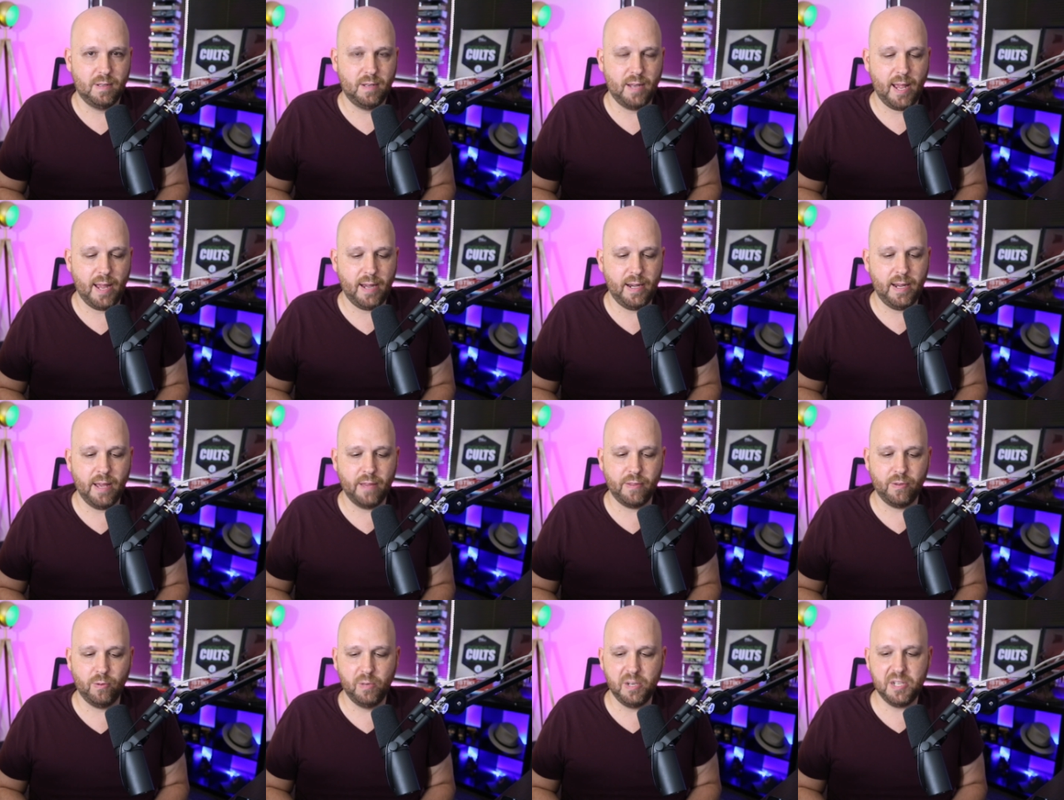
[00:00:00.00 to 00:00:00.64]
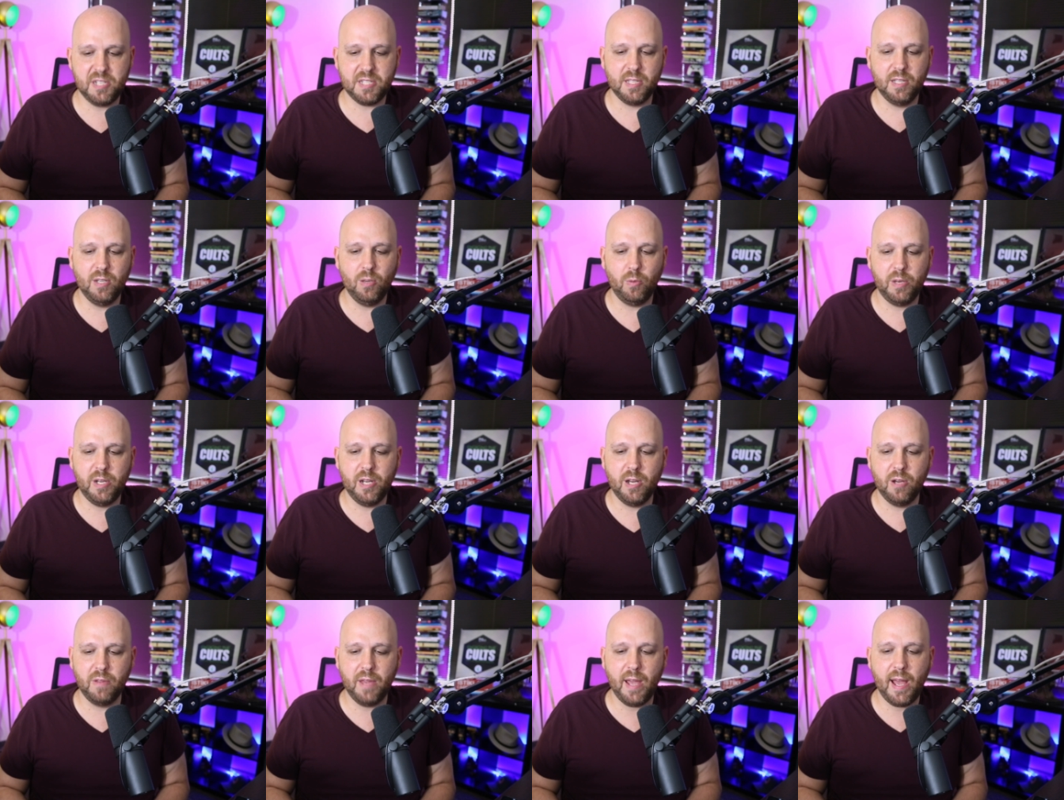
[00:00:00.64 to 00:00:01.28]
And now the reason that
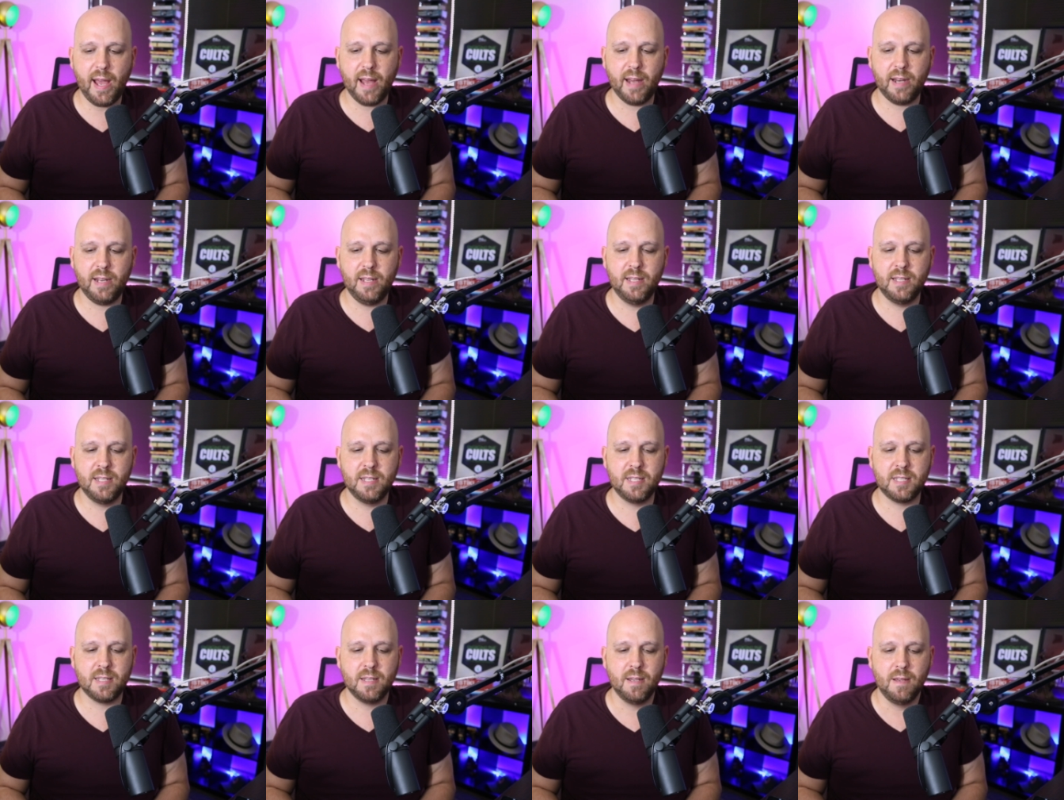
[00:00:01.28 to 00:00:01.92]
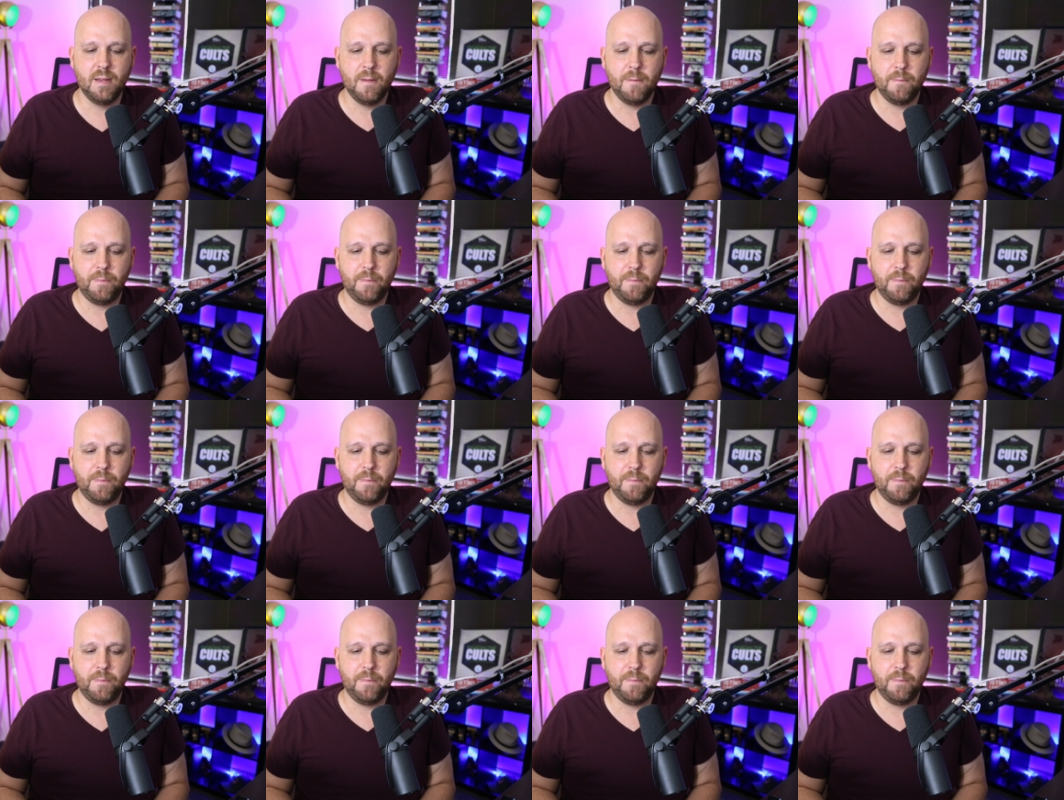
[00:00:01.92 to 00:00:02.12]
we know that is